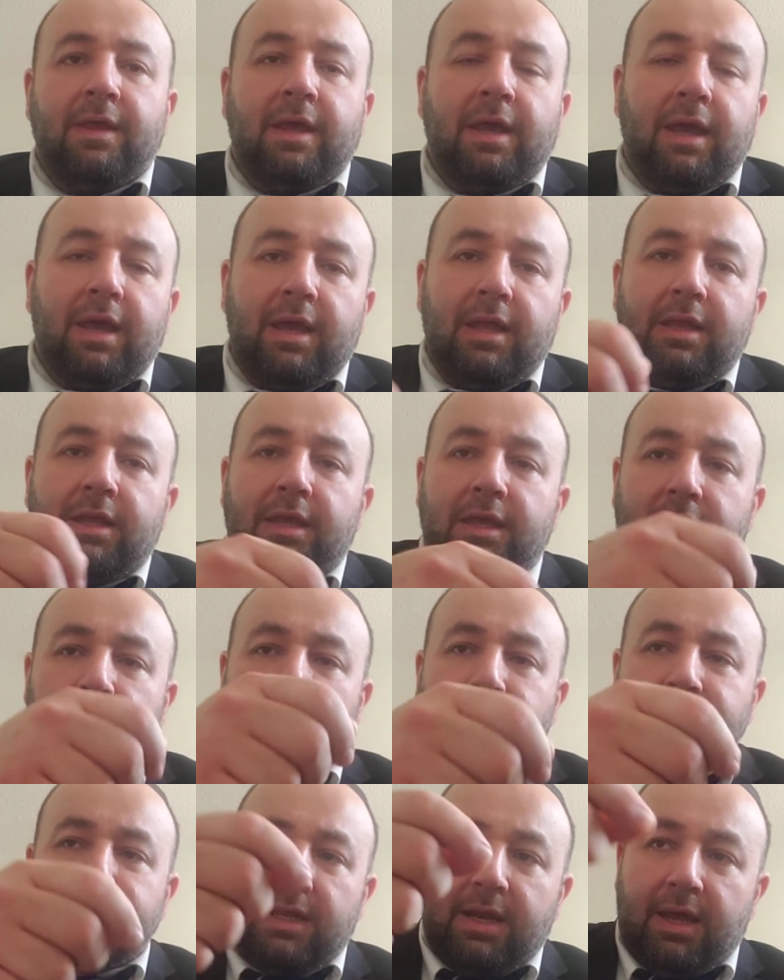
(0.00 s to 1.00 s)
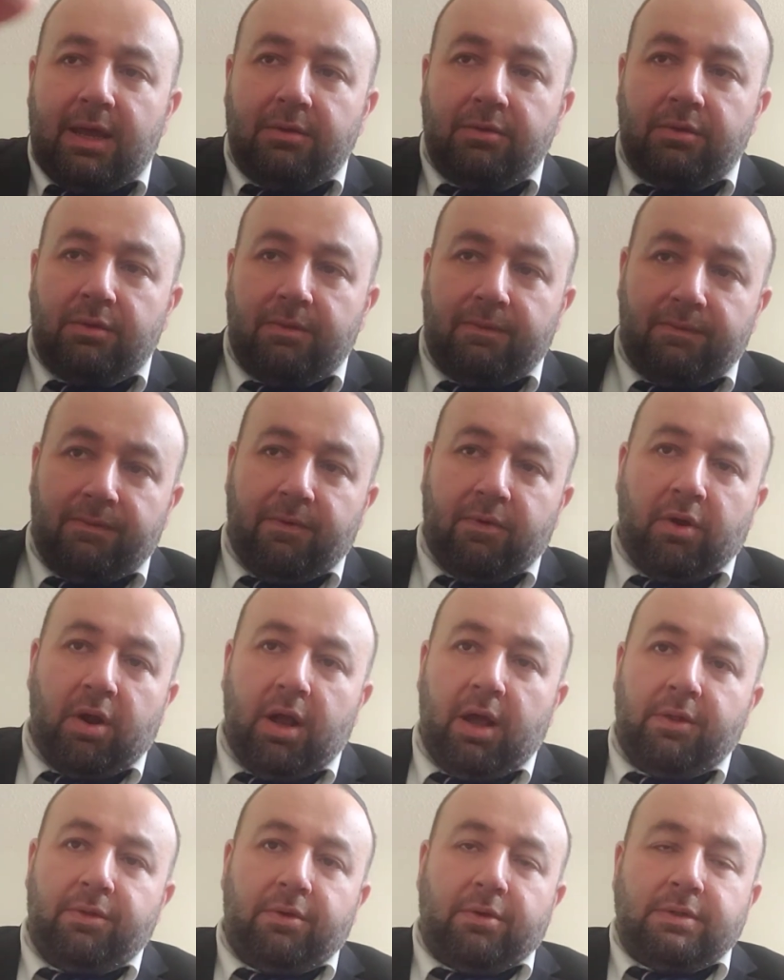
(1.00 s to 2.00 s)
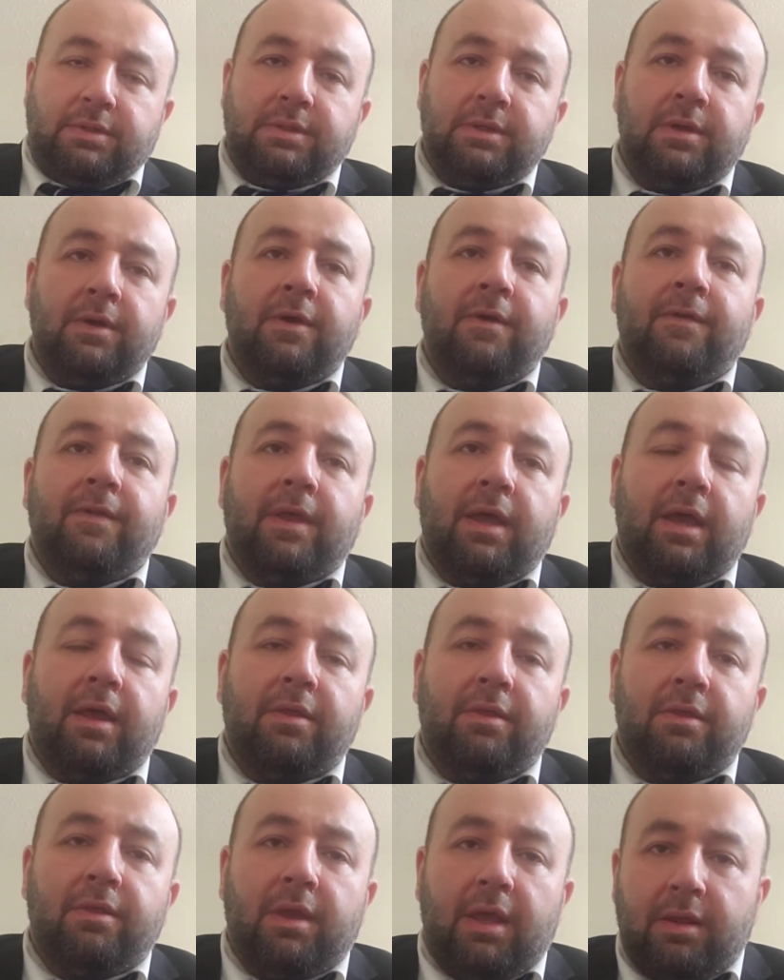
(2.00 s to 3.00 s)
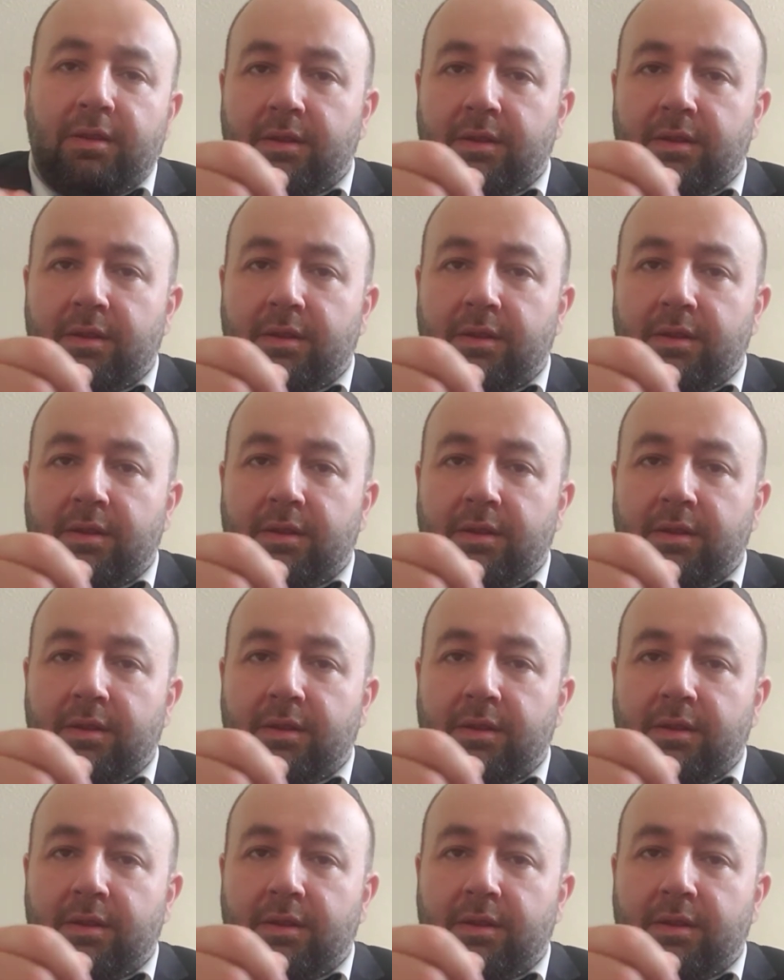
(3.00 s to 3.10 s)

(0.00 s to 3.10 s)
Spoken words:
and he gives it out for others, and